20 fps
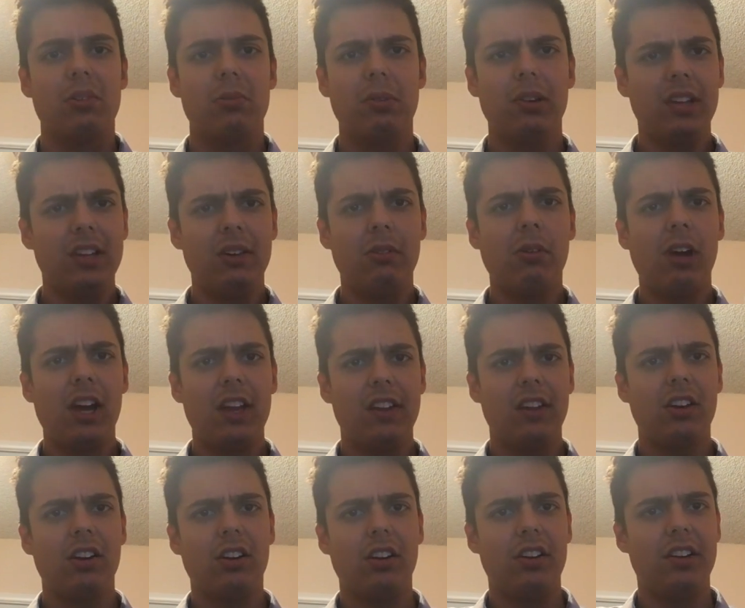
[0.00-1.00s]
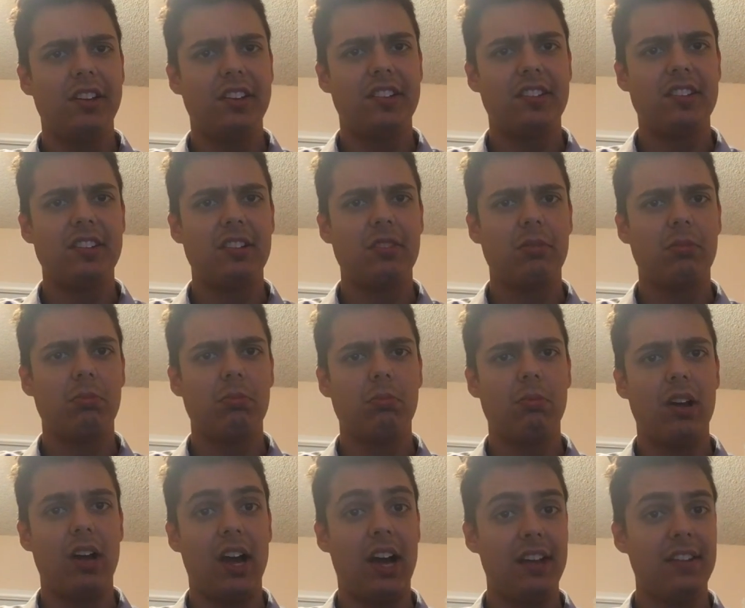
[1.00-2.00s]
Really why the colonists,
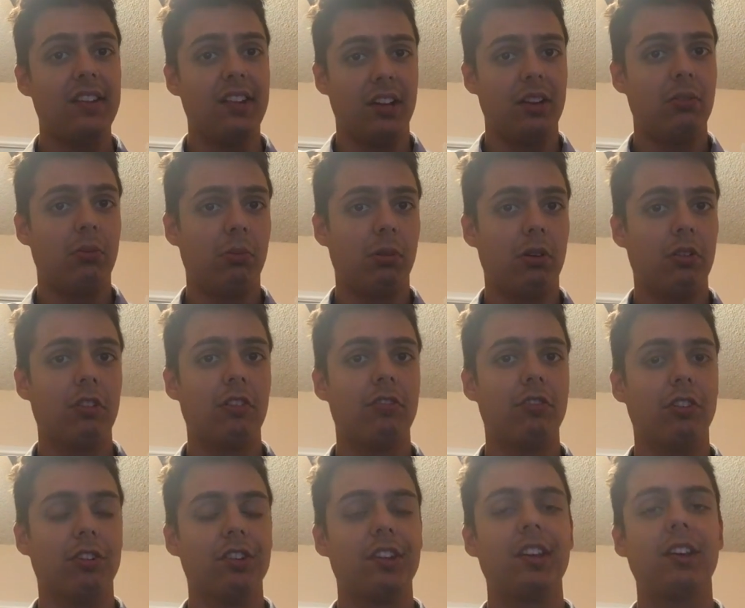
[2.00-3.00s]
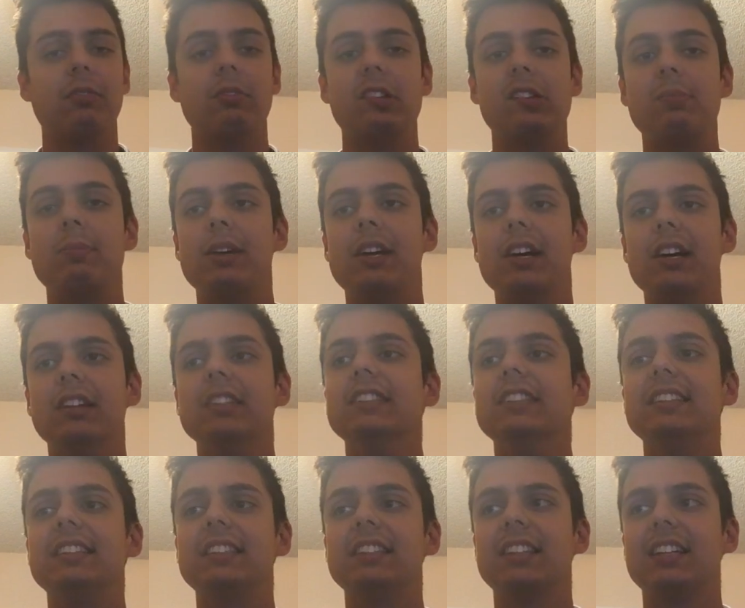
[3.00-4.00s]
I think, were revolting was
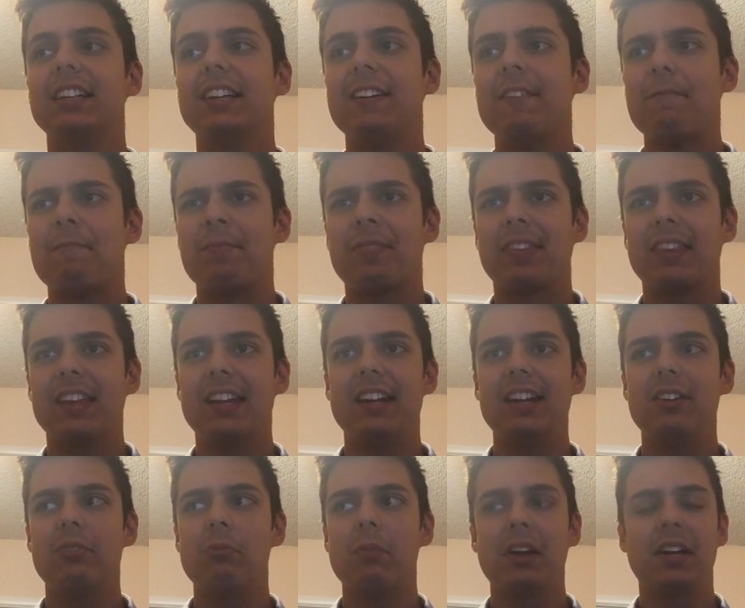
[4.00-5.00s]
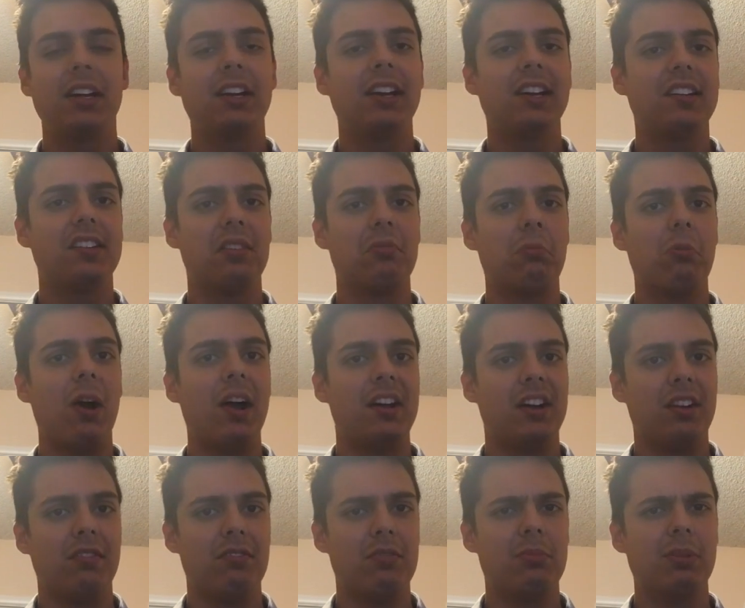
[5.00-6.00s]
because they didn't recognize the
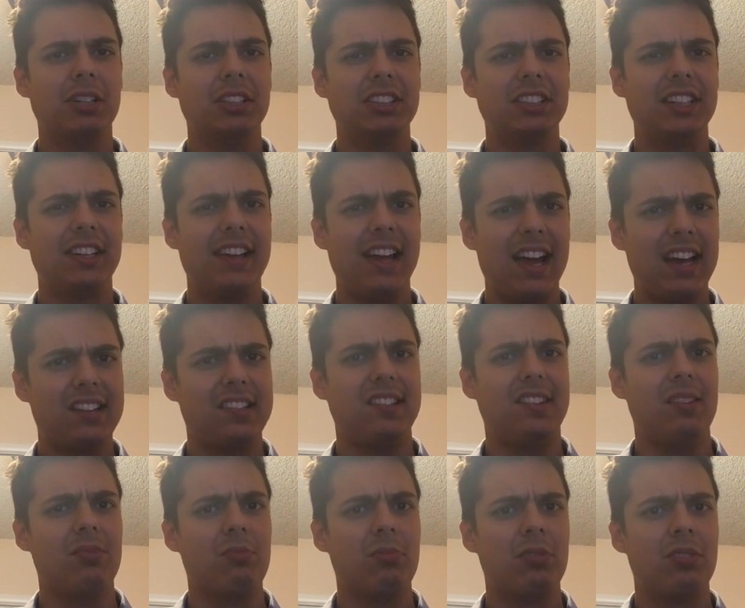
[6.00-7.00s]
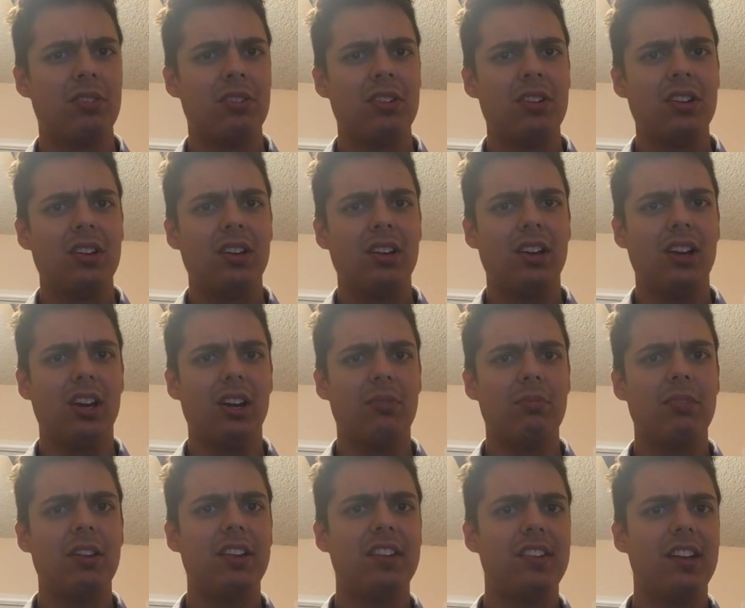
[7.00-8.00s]
right of the British to tax them.
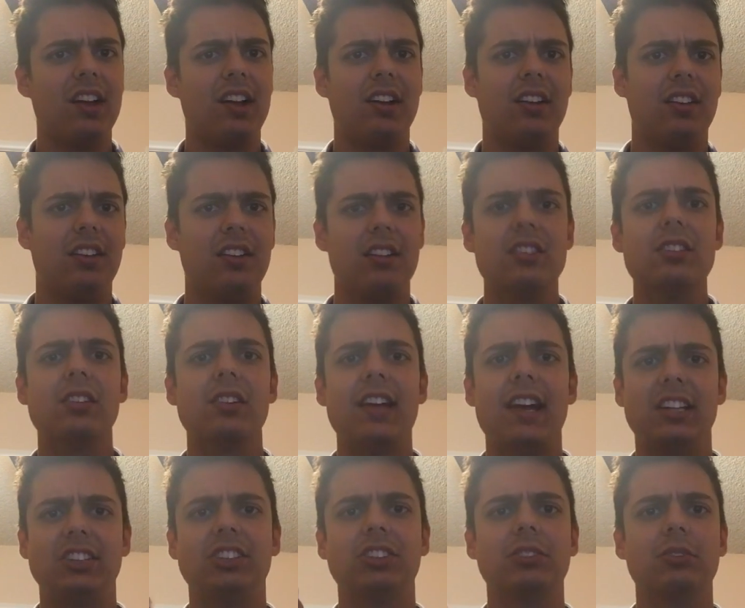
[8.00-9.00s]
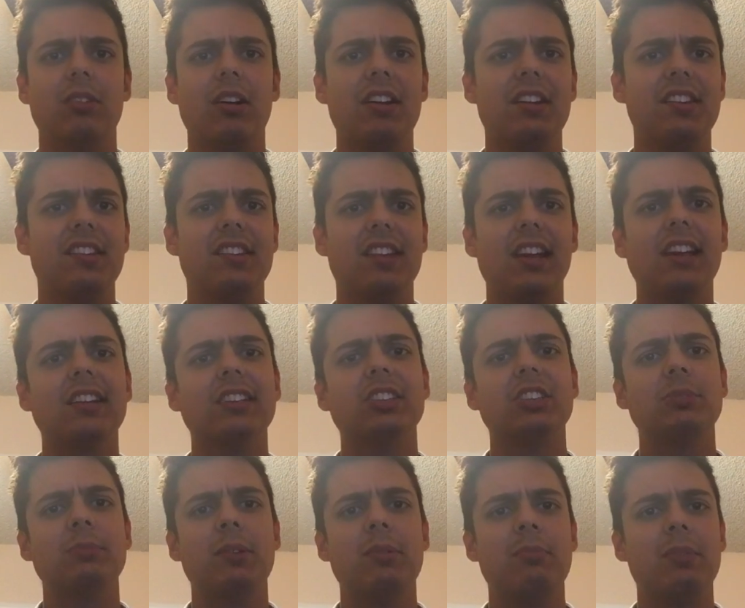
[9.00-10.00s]
They saw their natural rights as
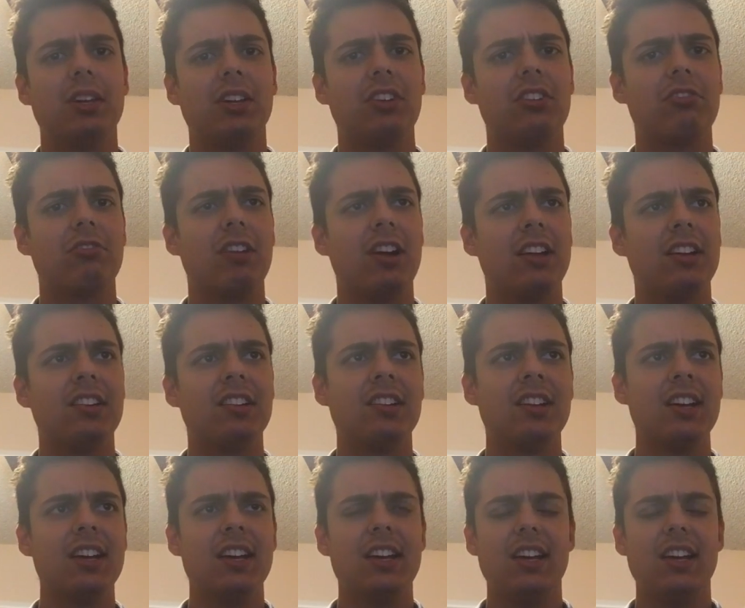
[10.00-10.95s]
Englishmen being threatened.